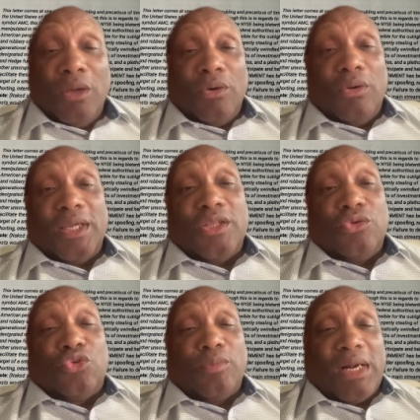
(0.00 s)
all that
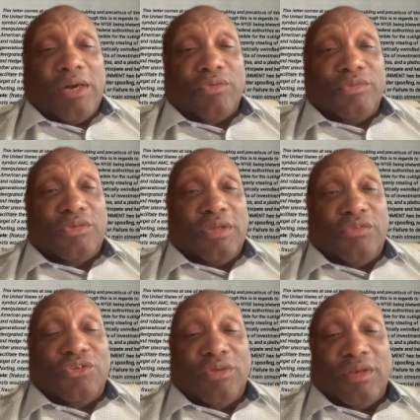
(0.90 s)
YouTube algorithm
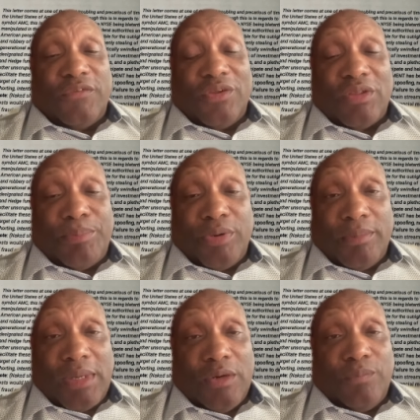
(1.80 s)
stuff so you get the videos I put
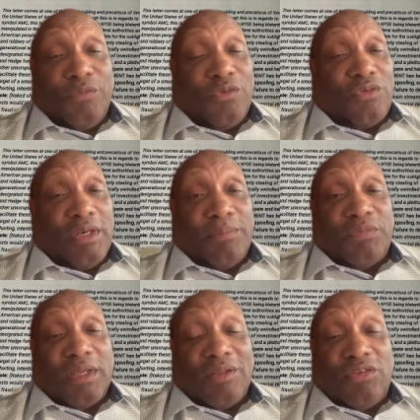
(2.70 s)
them out. See what I'm
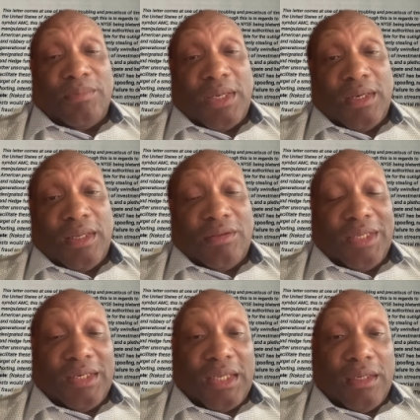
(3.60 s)
thinking, see I'm analyzing
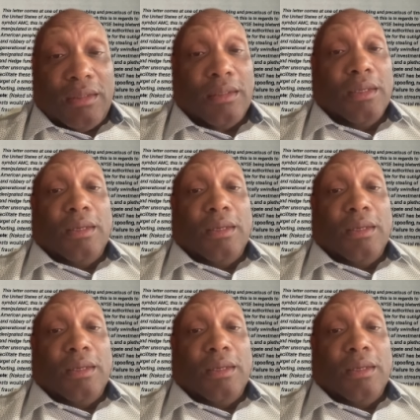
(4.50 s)
that data.